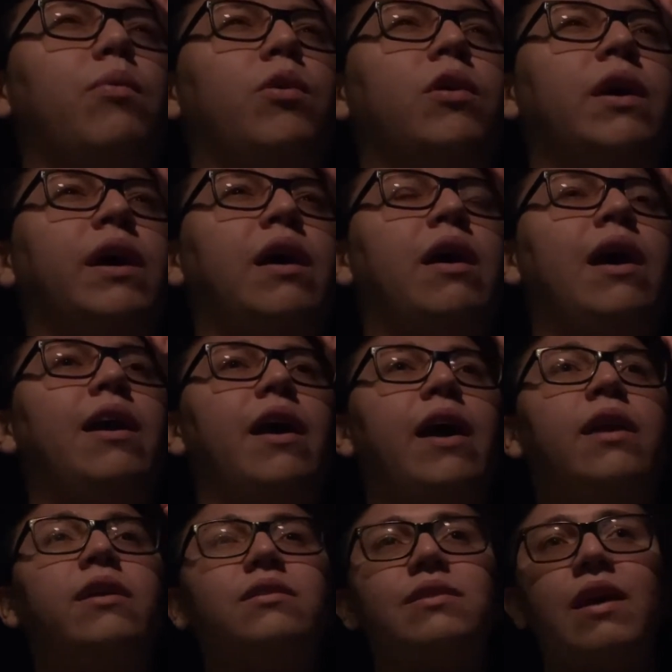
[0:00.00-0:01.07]
where like I had
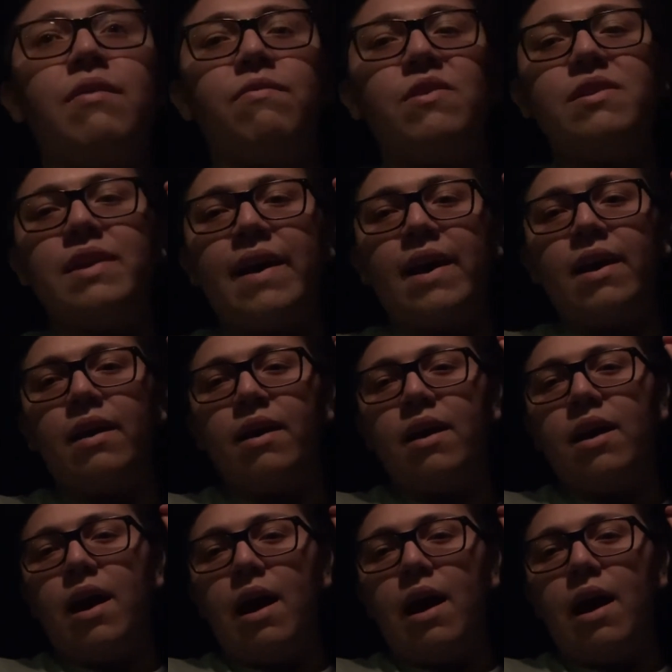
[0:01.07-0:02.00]
headaches every day.